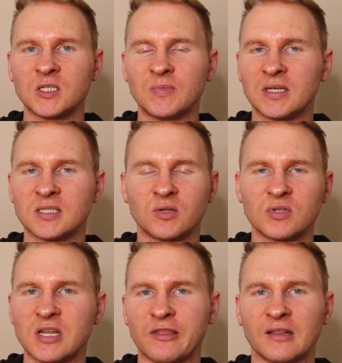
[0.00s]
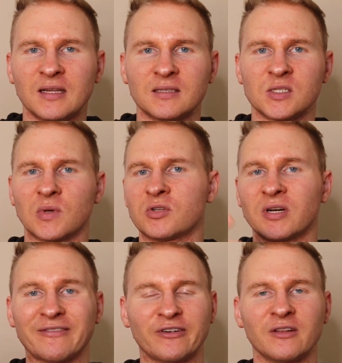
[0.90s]
because there was nothing like this when I was
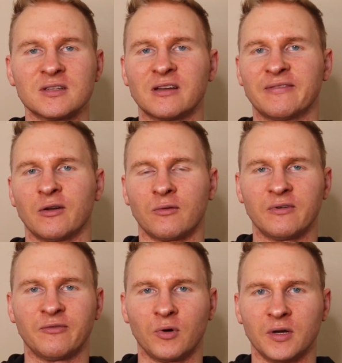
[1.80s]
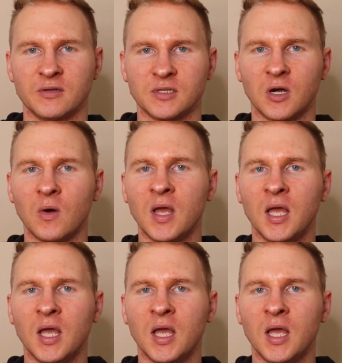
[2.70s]
trying to figure this stuff out 3-4 years ago.